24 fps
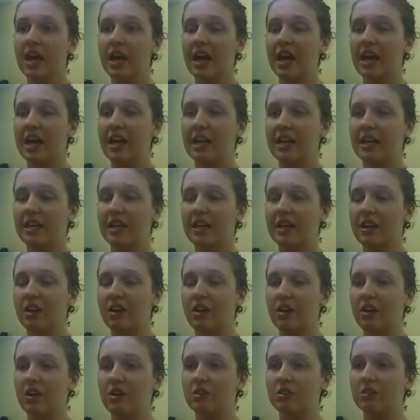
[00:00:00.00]
And
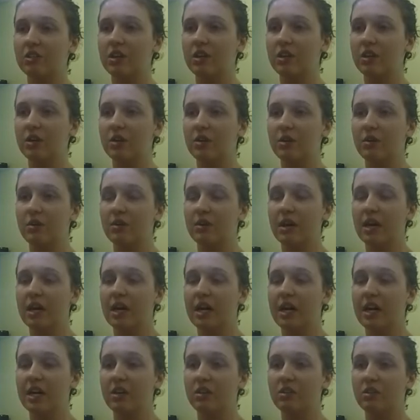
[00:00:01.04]
also,
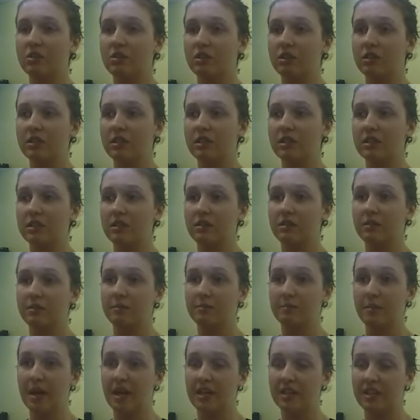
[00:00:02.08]
uh, it'll
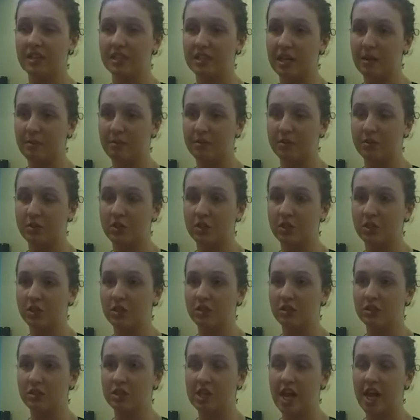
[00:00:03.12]
make the
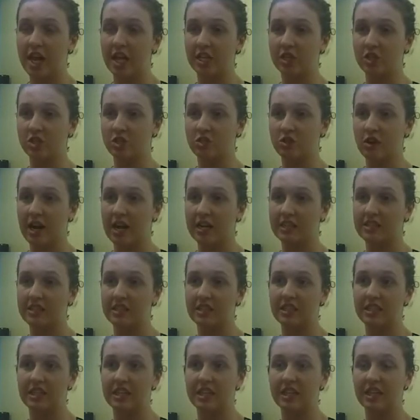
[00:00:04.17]
temperature change drastically.